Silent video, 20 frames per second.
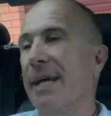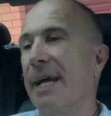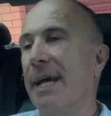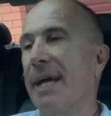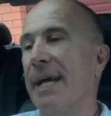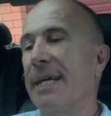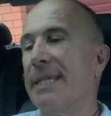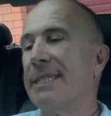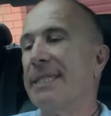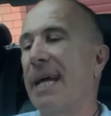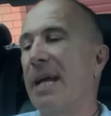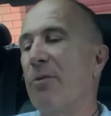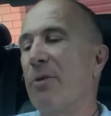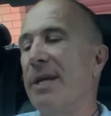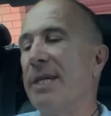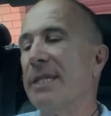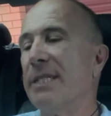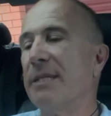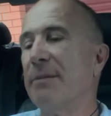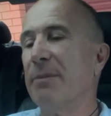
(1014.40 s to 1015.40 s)
stay
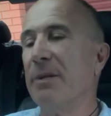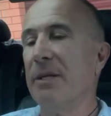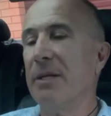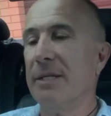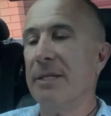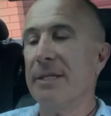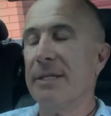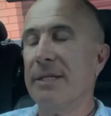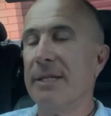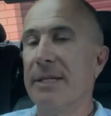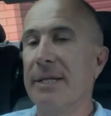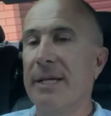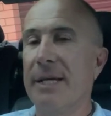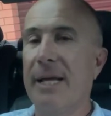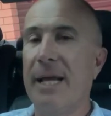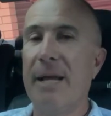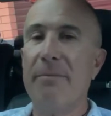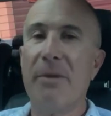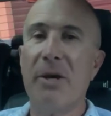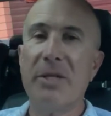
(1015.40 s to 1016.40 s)
reasonable,
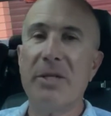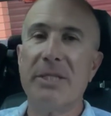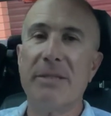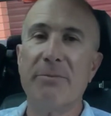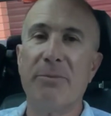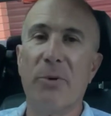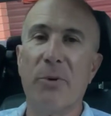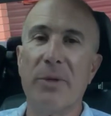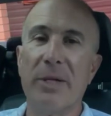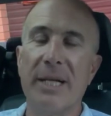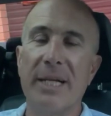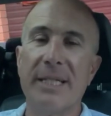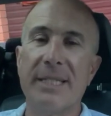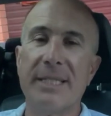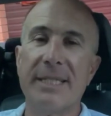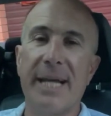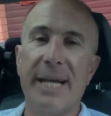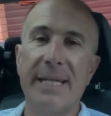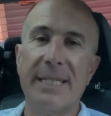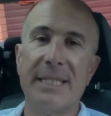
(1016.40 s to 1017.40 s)
and most importantly, let's
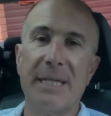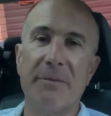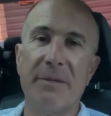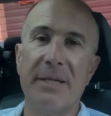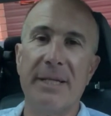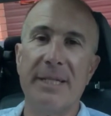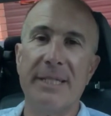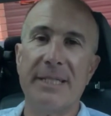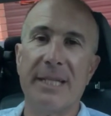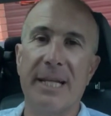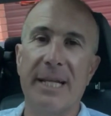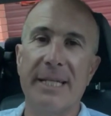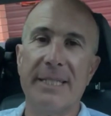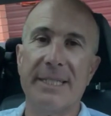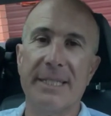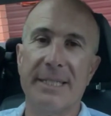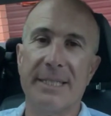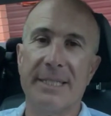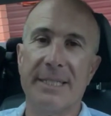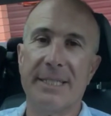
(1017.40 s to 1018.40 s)
take some of these
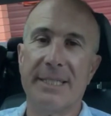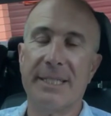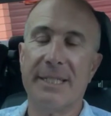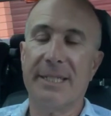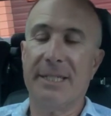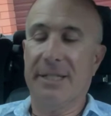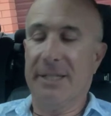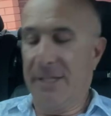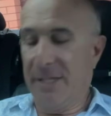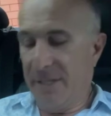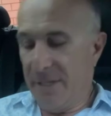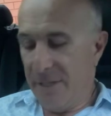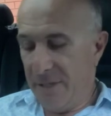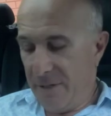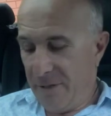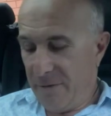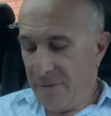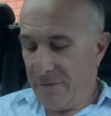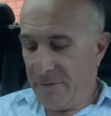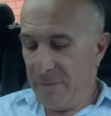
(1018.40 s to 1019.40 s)
lessons
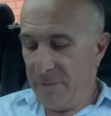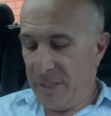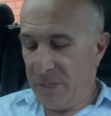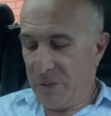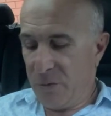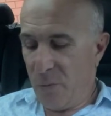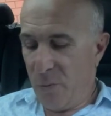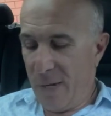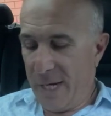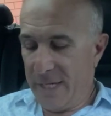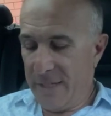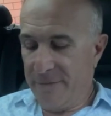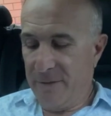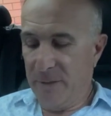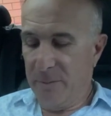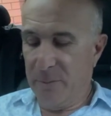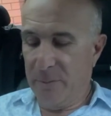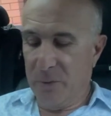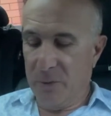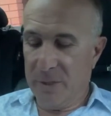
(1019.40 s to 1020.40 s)
from this
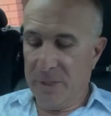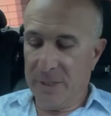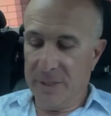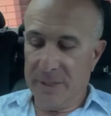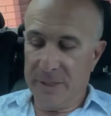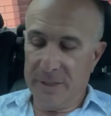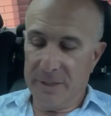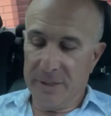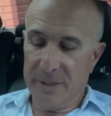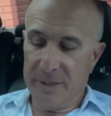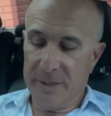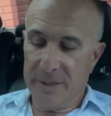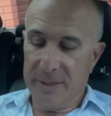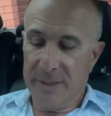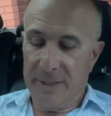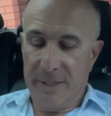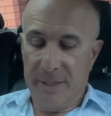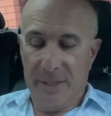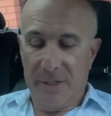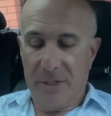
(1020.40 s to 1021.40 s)
wonderful book
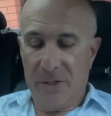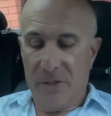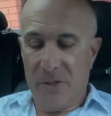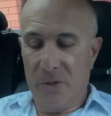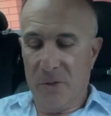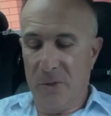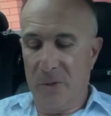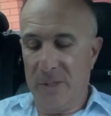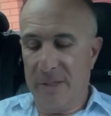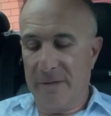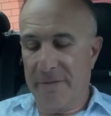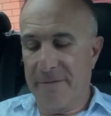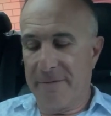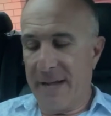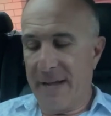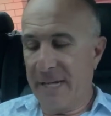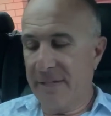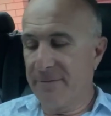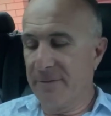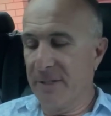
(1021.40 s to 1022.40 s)
called
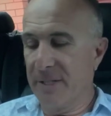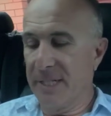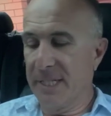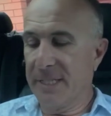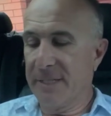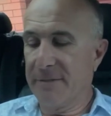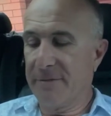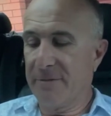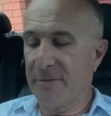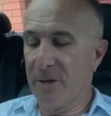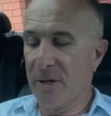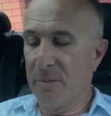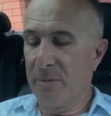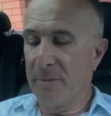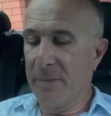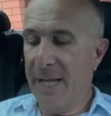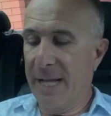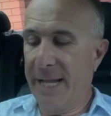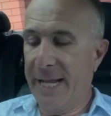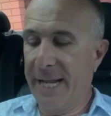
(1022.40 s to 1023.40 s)
Factfullness
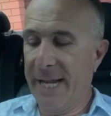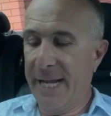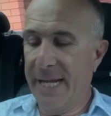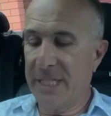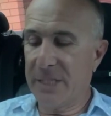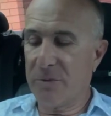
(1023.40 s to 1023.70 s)
from Hans